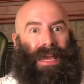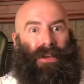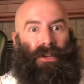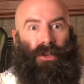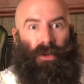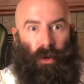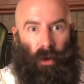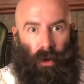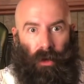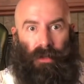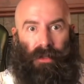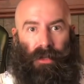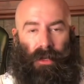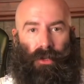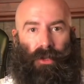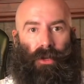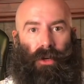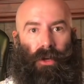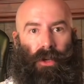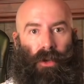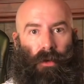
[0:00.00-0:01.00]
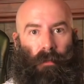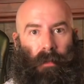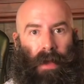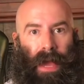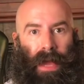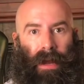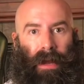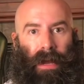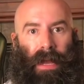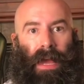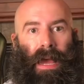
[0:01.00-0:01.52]
endorses your
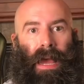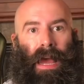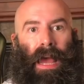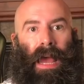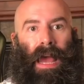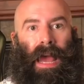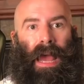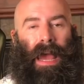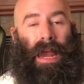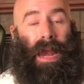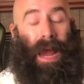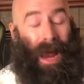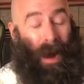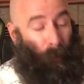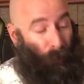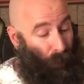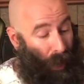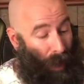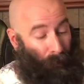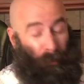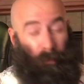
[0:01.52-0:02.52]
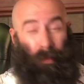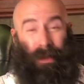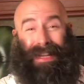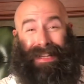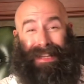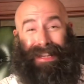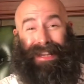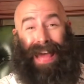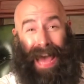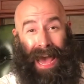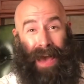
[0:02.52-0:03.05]
humanity. And I probably
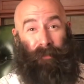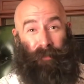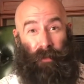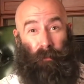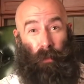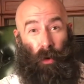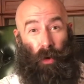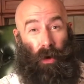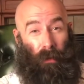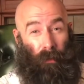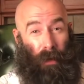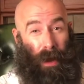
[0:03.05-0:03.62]
laughed more